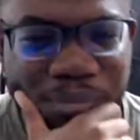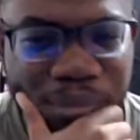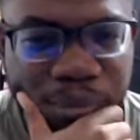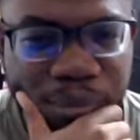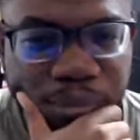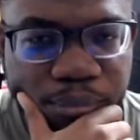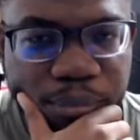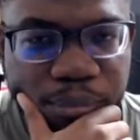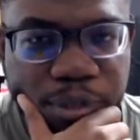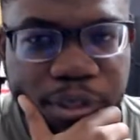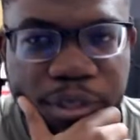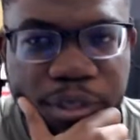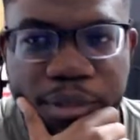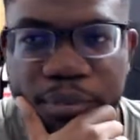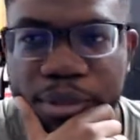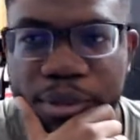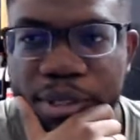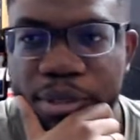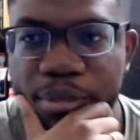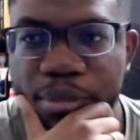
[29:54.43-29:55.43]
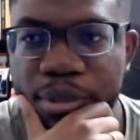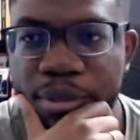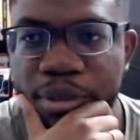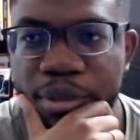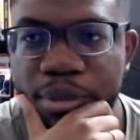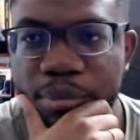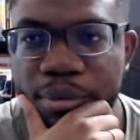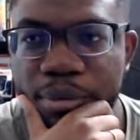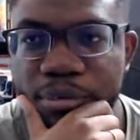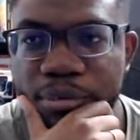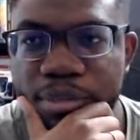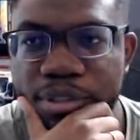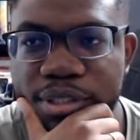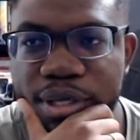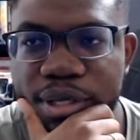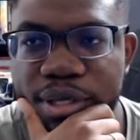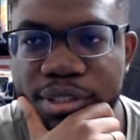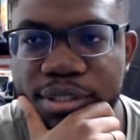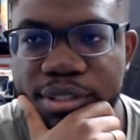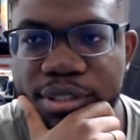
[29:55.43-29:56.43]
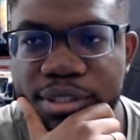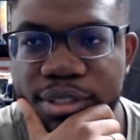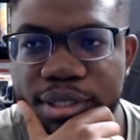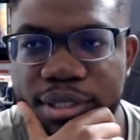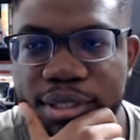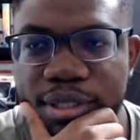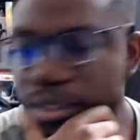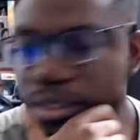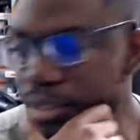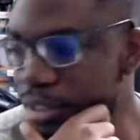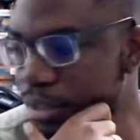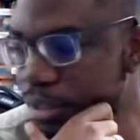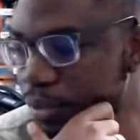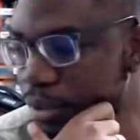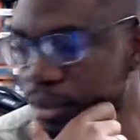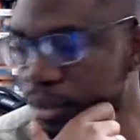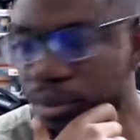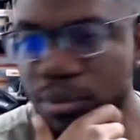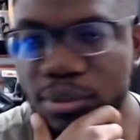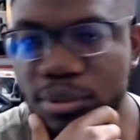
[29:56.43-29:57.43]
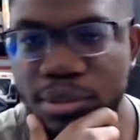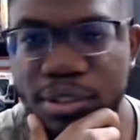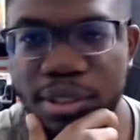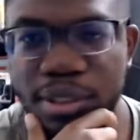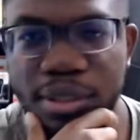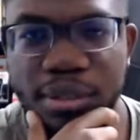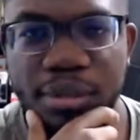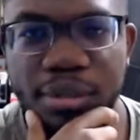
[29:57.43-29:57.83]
But anyway, let me resize this again and see what it looks like.